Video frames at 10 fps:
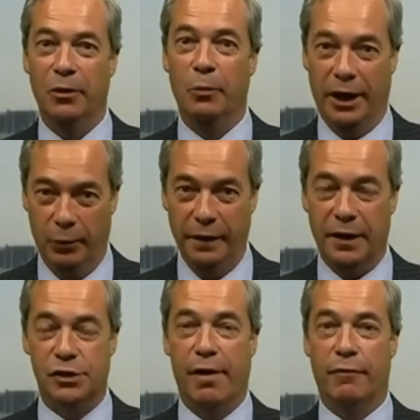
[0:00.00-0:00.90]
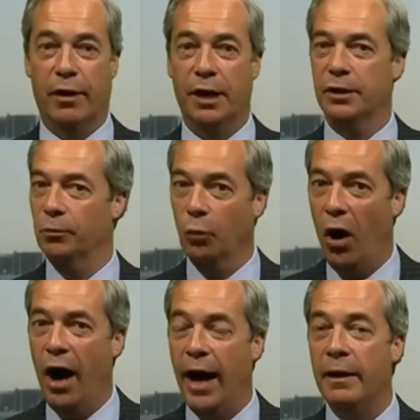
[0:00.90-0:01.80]
we're going to win this referendum.
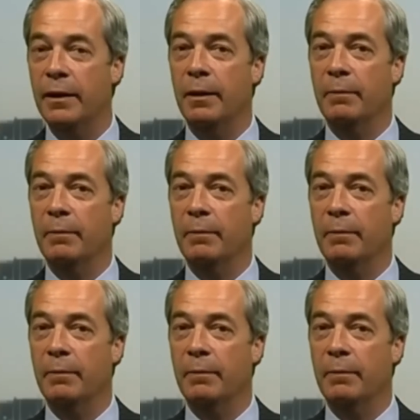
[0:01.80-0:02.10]
Why?